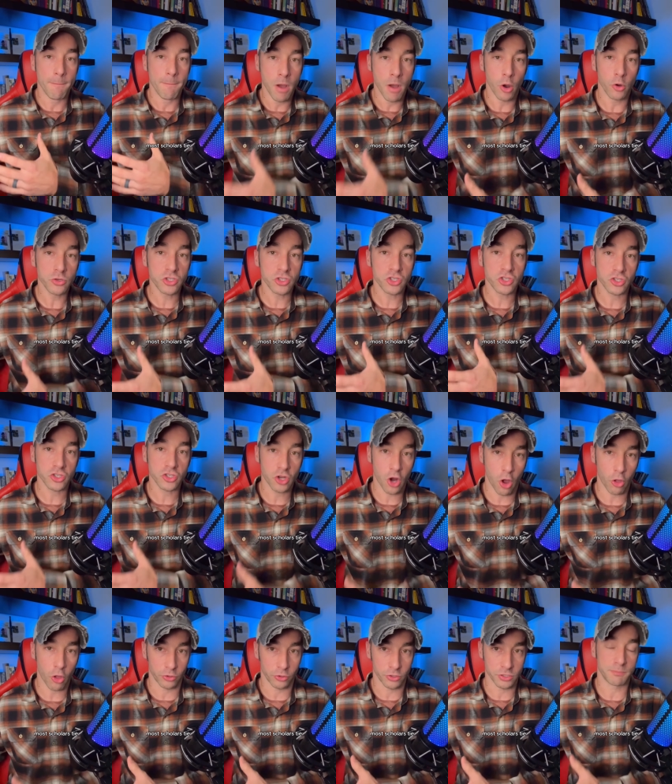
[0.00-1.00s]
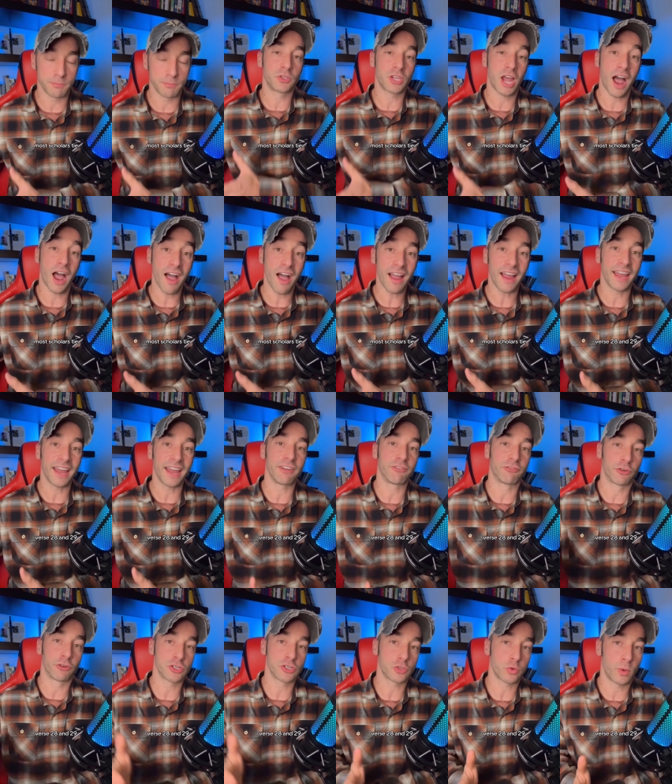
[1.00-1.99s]
Most scholars
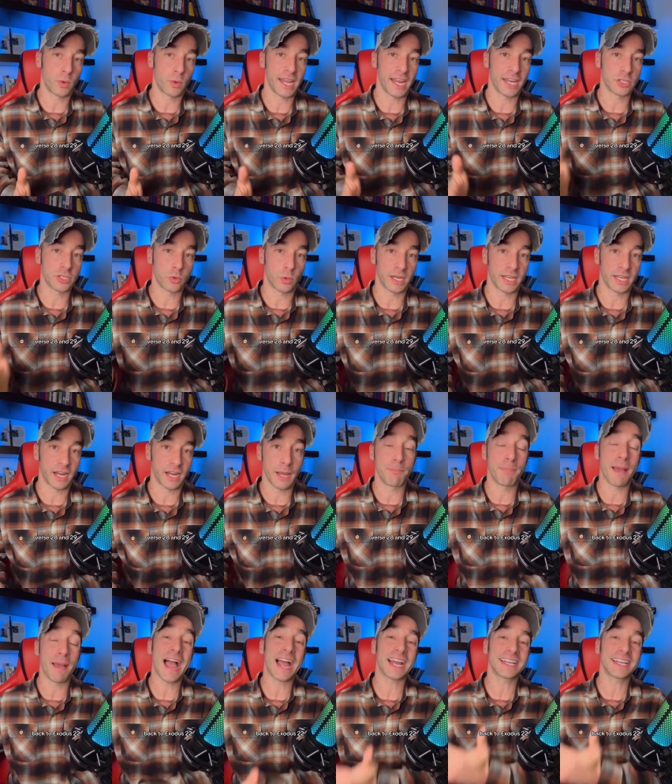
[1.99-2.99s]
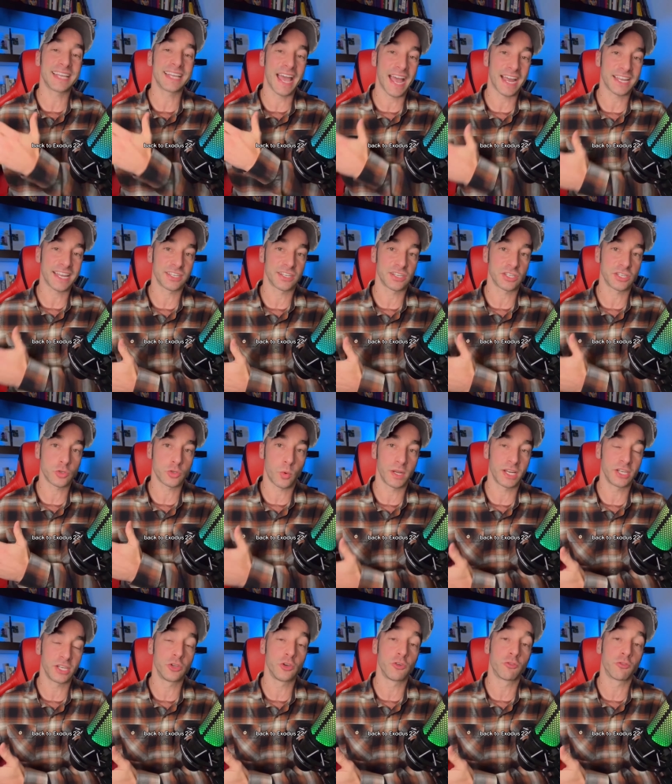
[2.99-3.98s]
tie verse 28 and 29 back to Exodus
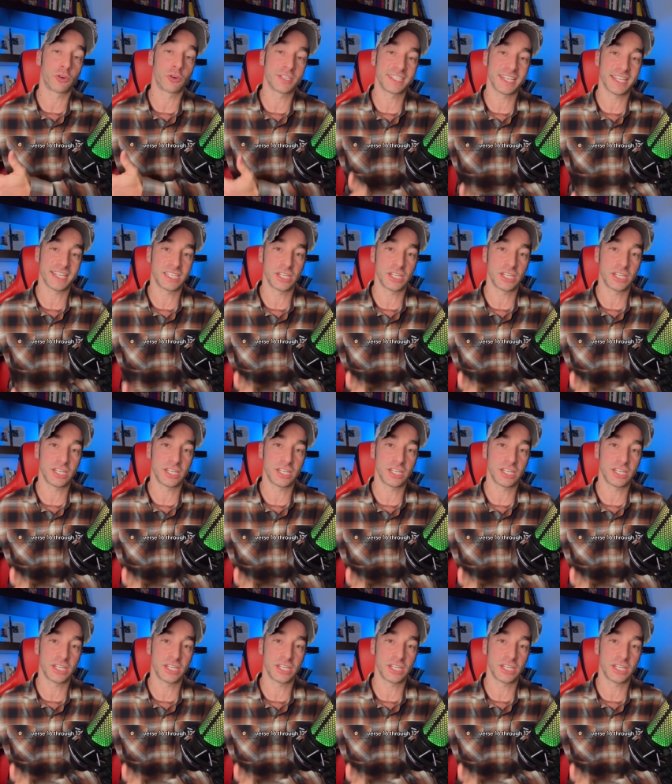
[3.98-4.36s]
22, verse